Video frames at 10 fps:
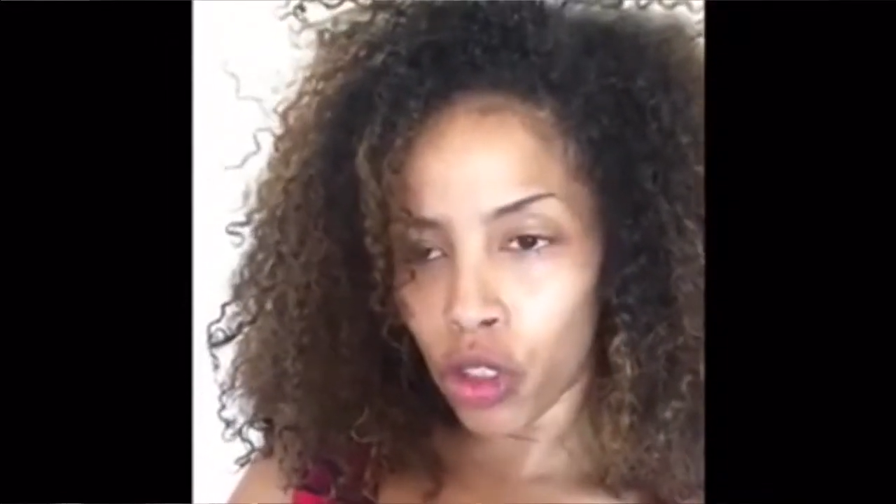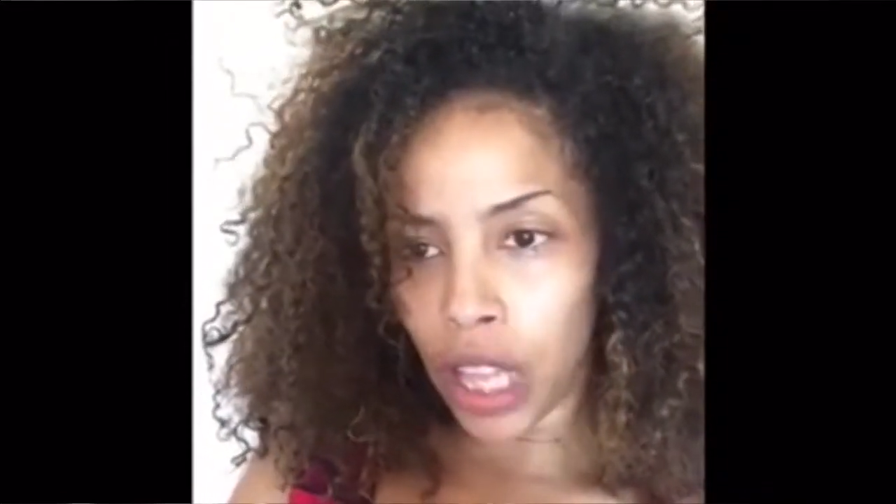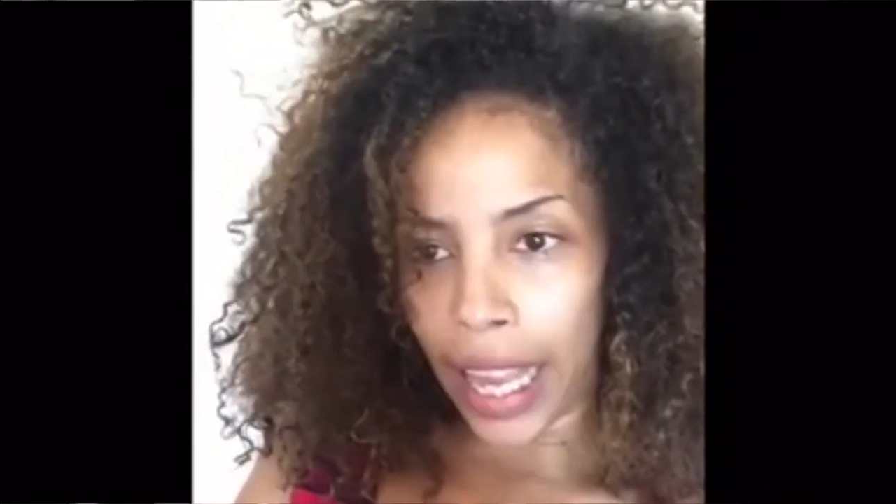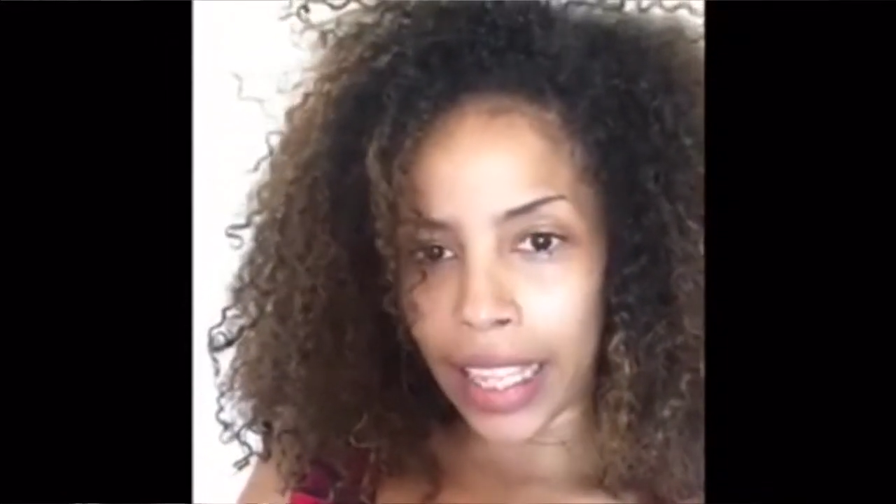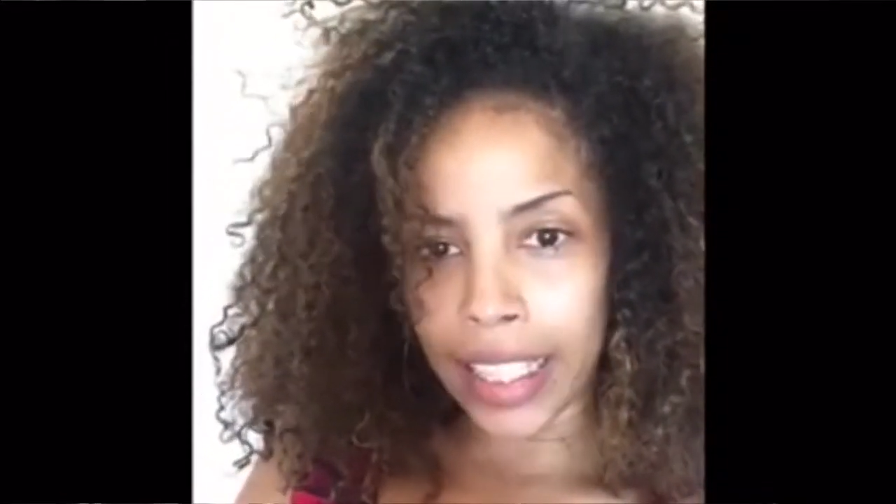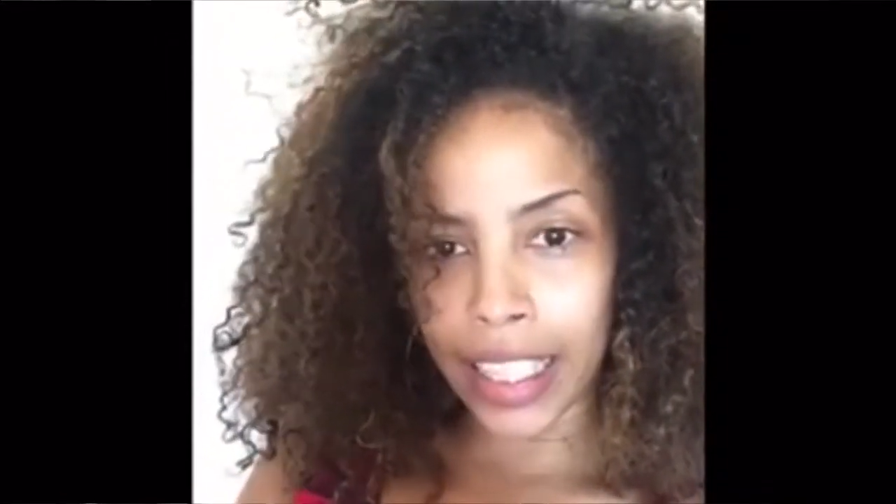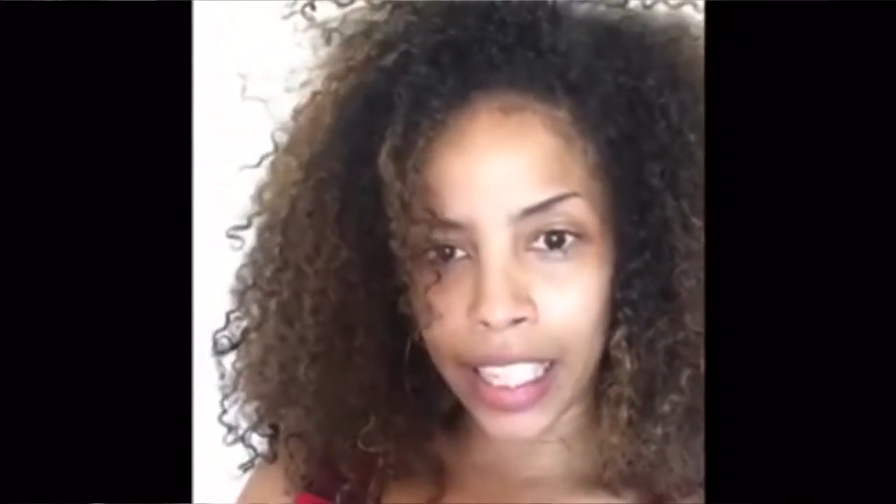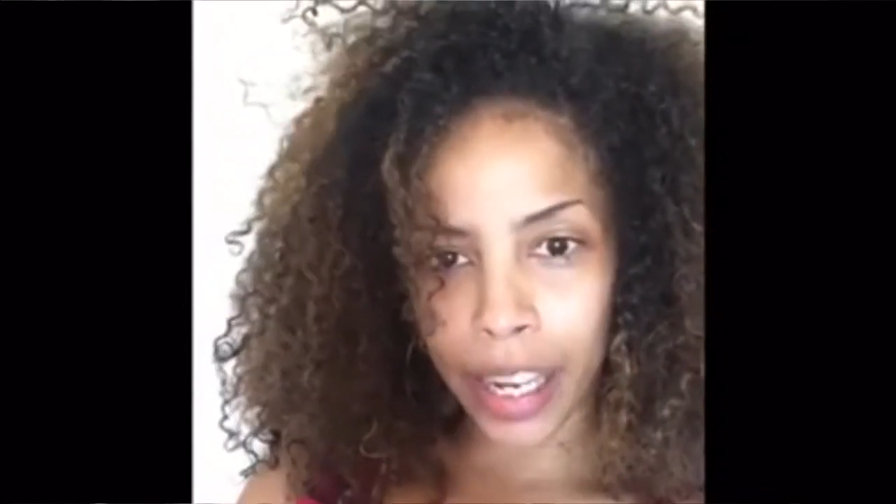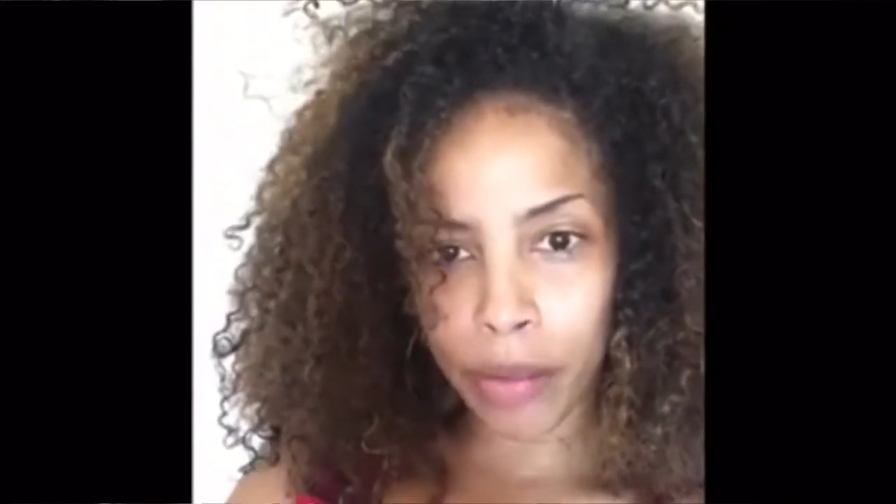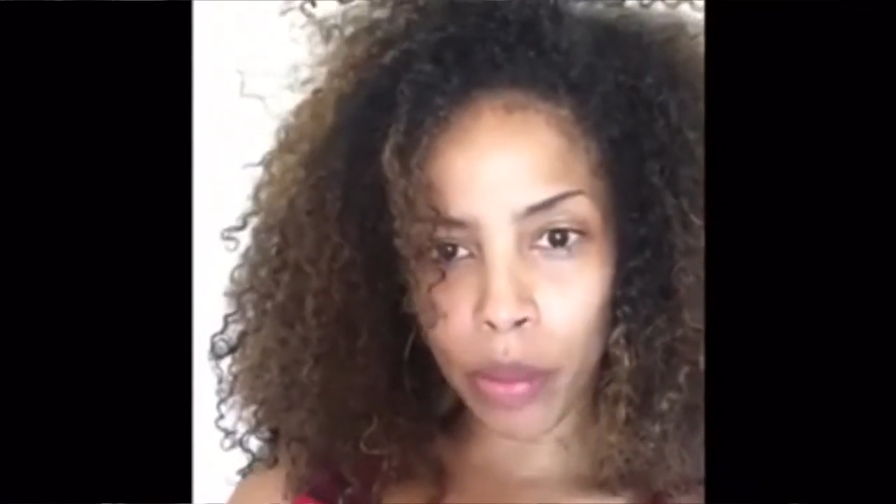like
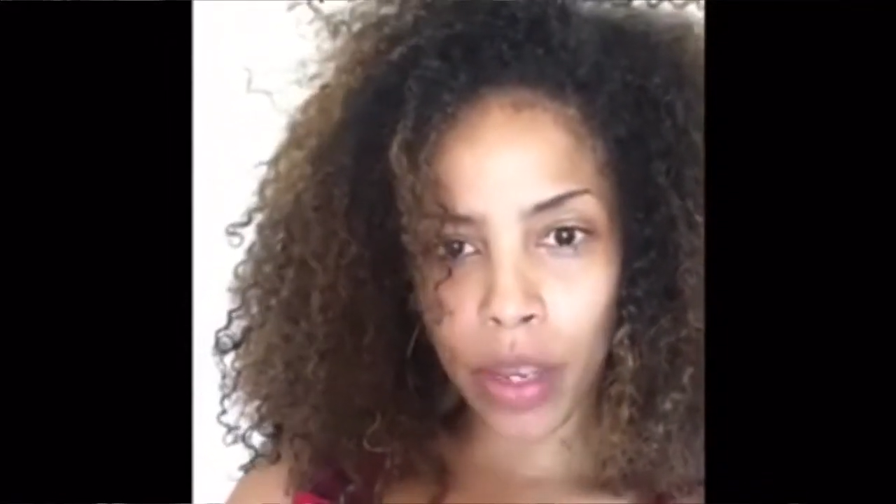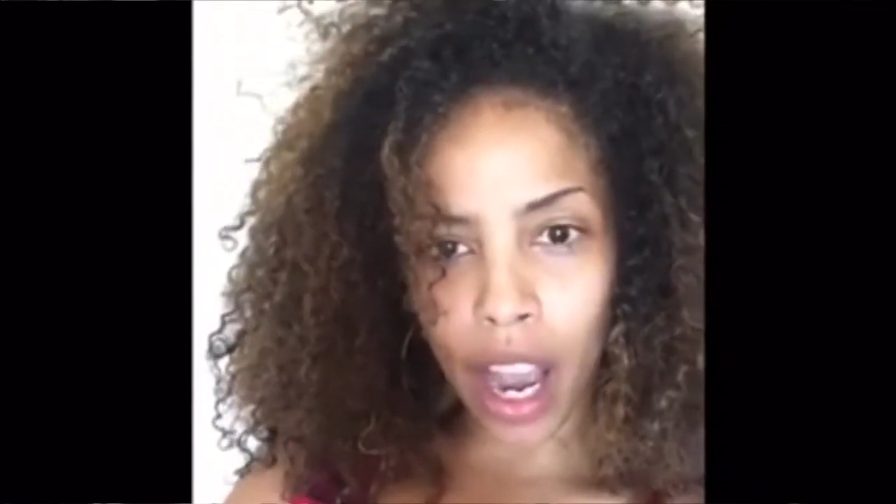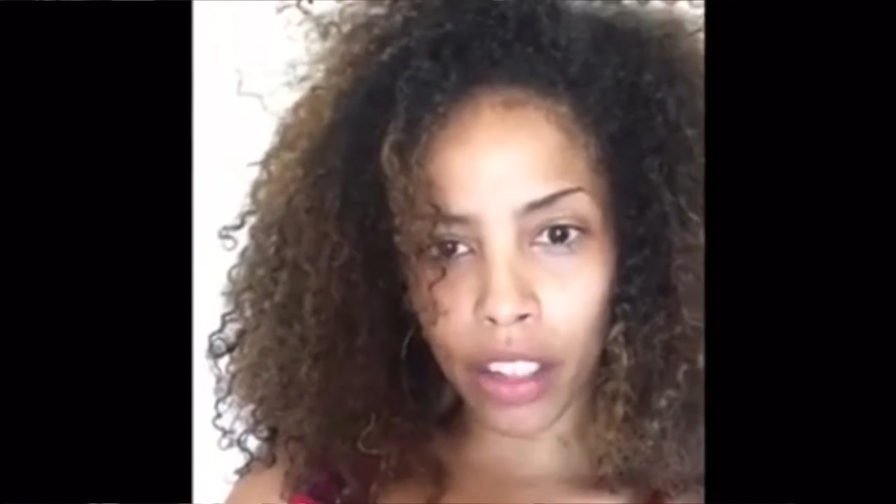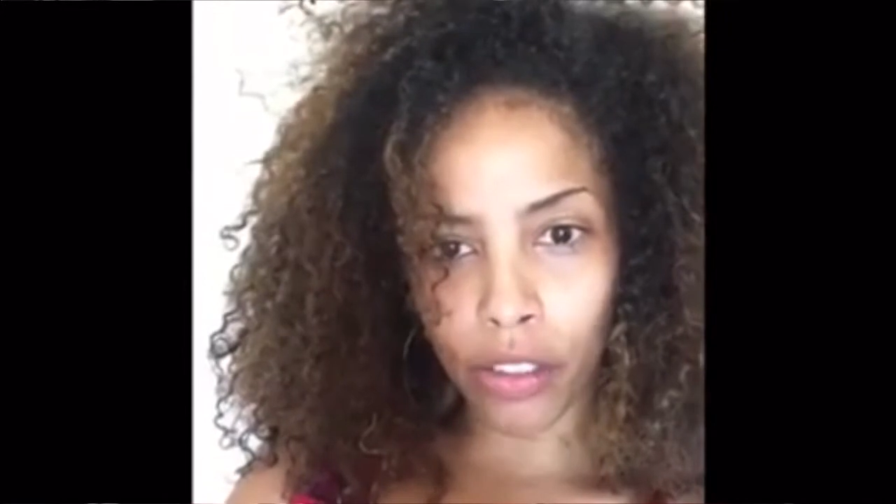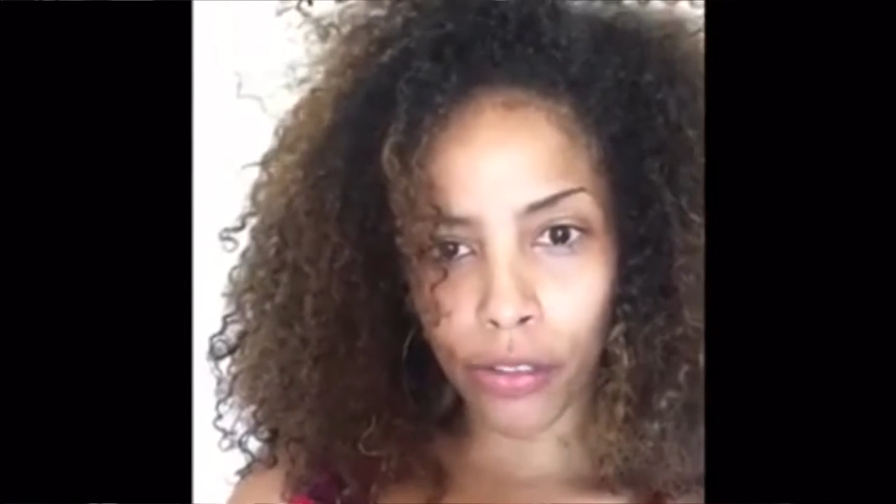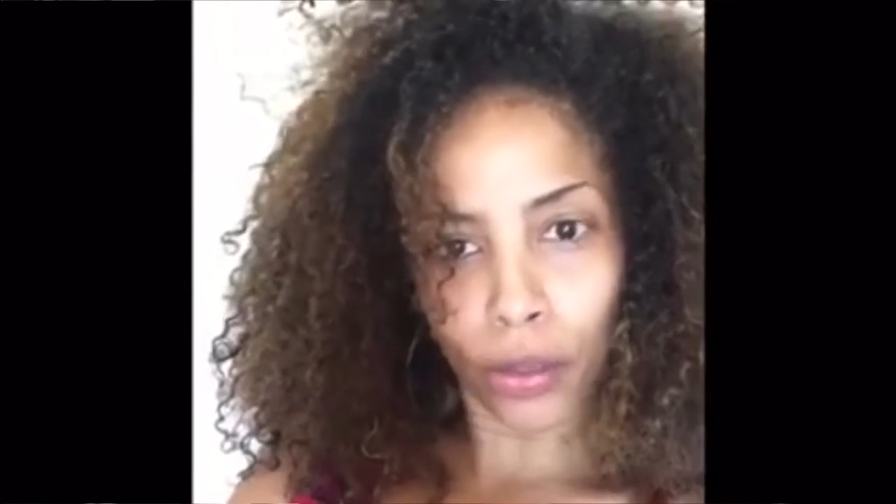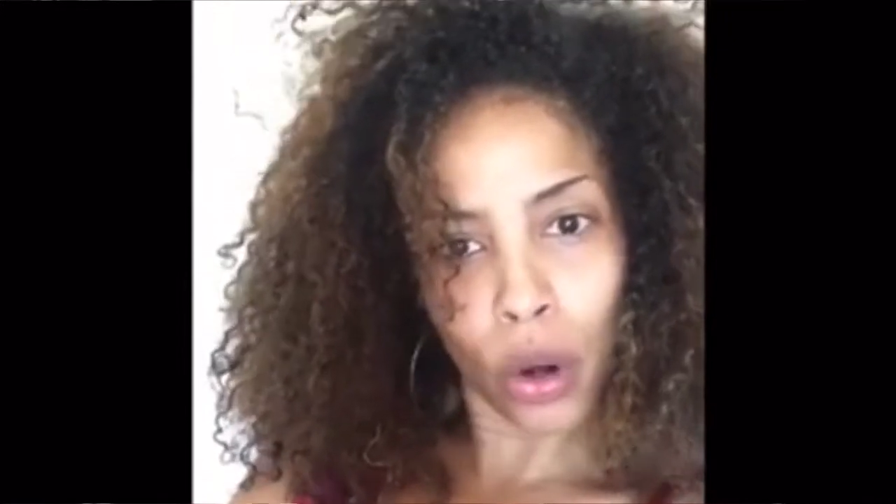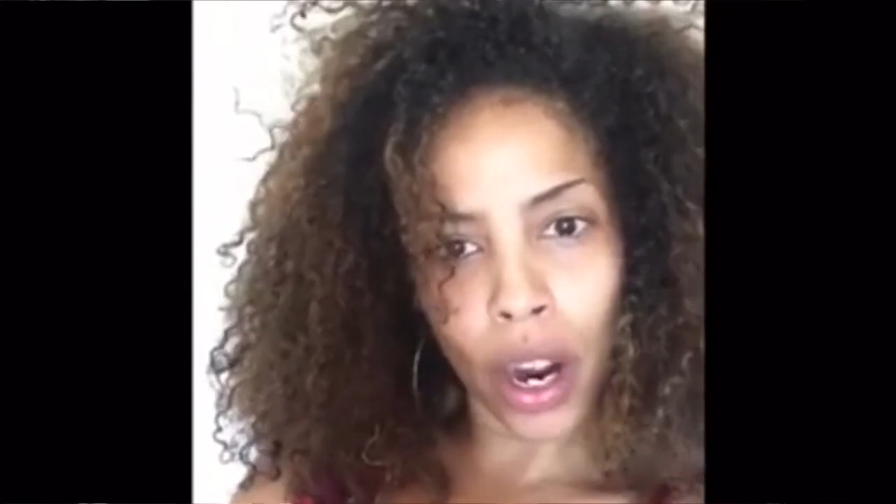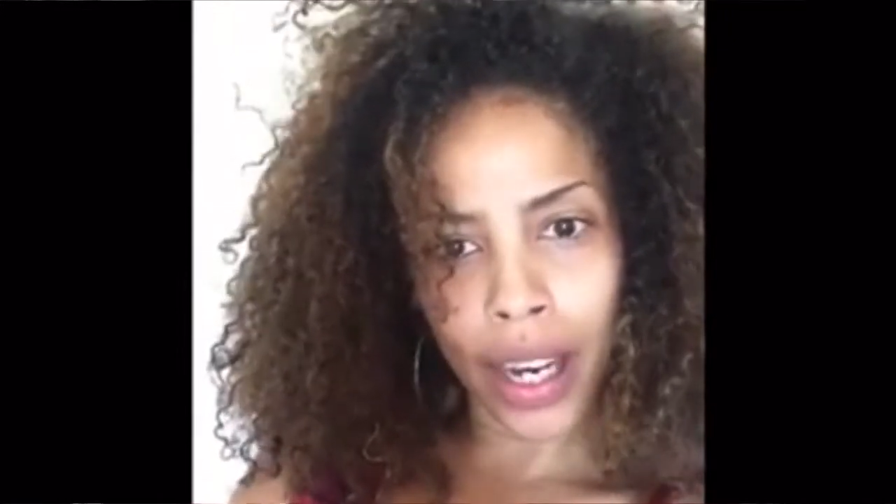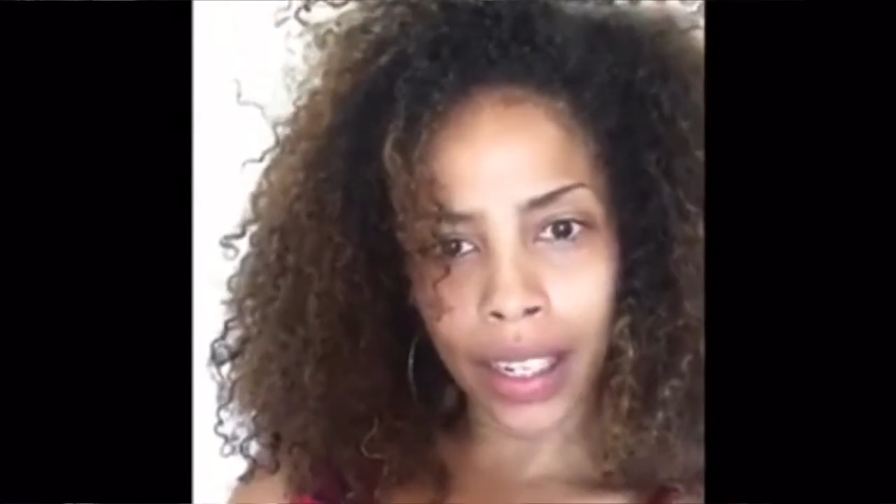slams me on the
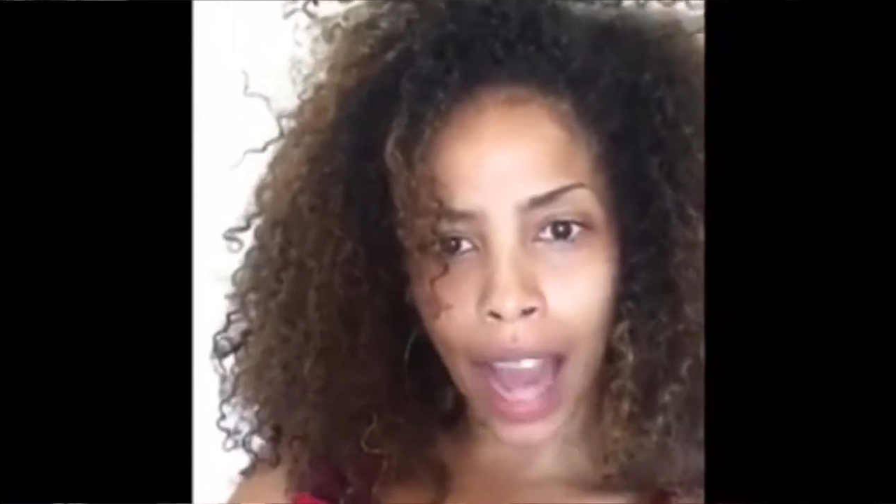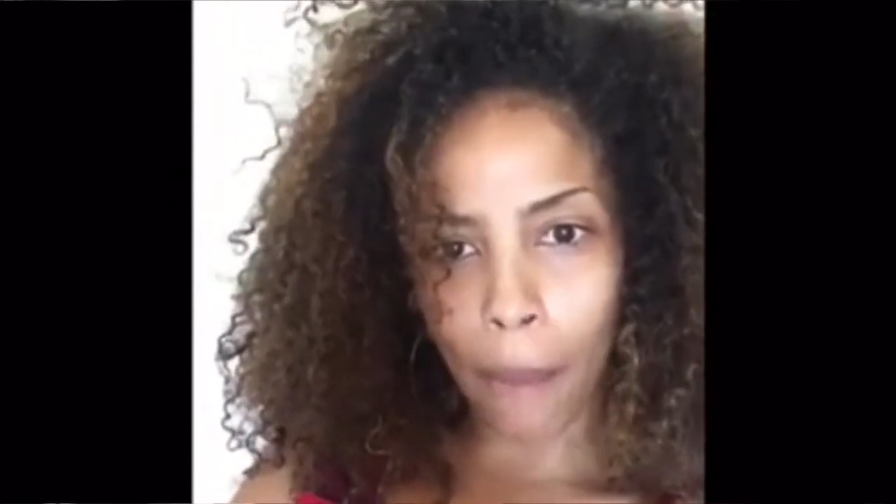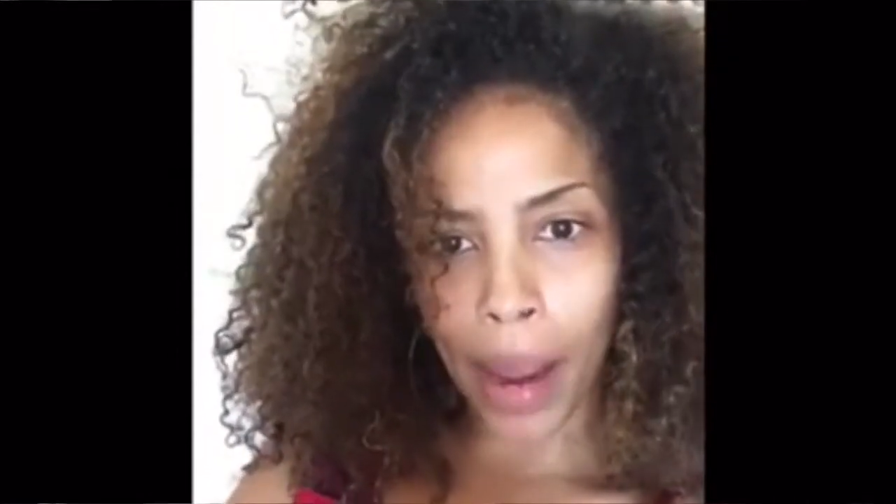floor and